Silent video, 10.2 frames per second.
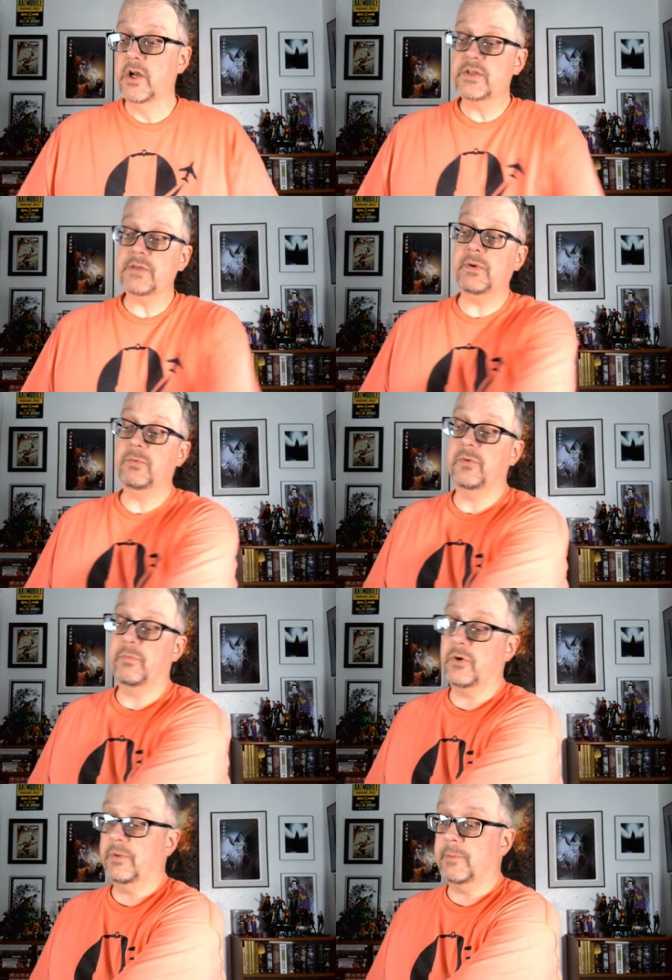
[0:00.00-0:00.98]
to people with
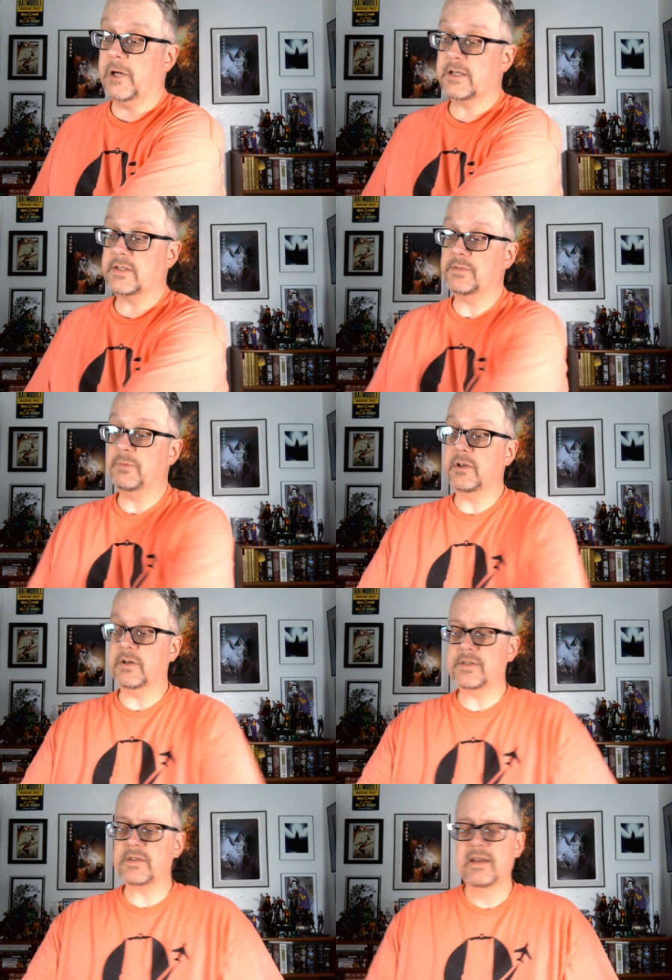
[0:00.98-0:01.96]
pulled boxes
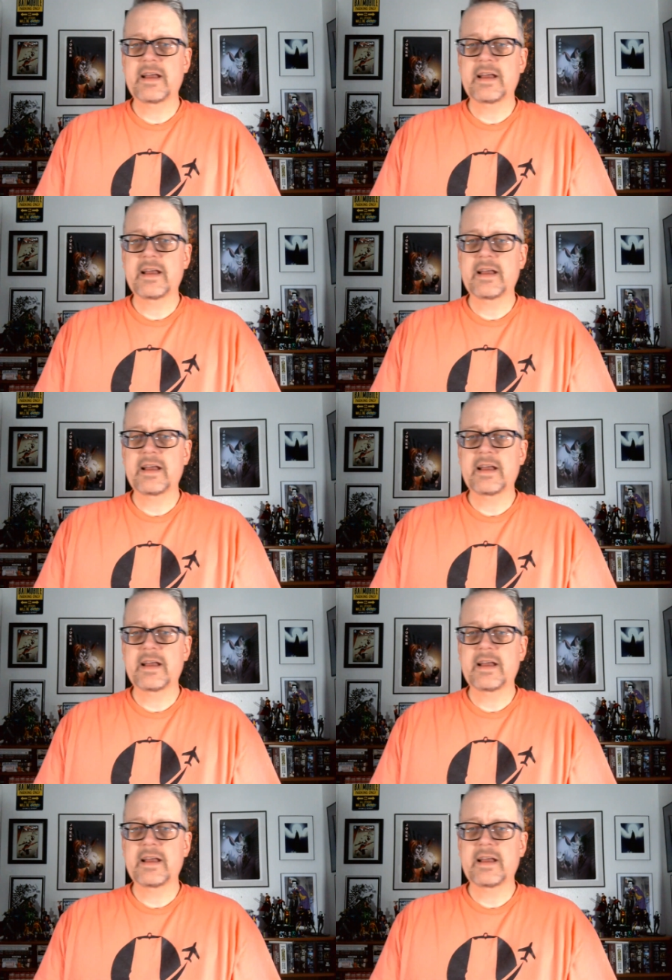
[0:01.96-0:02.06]
because